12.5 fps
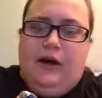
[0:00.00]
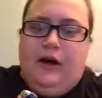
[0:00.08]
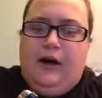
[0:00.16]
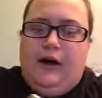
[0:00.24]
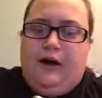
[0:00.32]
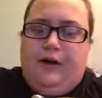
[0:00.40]

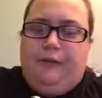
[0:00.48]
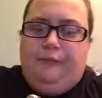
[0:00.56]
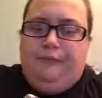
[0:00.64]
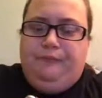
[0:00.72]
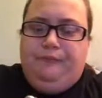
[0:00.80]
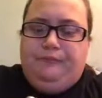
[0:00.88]

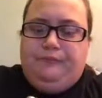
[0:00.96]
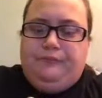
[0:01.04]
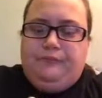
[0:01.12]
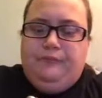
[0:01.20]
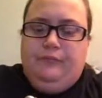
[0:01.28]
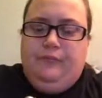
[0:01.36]

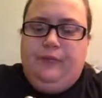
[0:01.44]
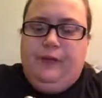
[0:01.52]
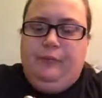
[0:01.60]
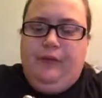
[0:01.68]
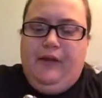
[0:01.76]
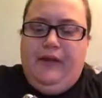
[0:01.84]

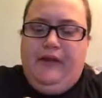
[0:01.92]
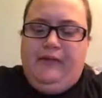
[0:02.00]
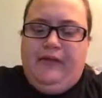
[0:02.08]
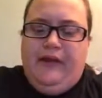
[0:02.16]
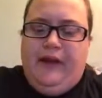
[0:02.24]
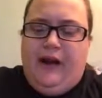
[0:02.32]
but like I
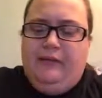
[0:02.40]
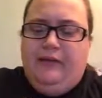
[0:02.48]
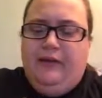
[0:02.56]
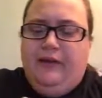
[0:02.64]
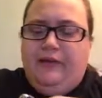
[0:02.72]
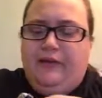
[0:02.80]
said, I
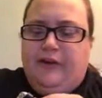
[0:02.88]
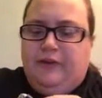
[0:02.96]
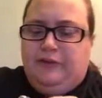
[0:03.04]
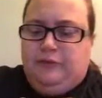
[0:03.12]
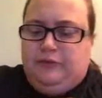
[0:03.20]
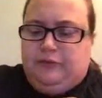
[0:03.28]
really
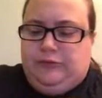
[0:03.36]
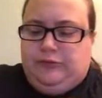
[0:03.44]
don't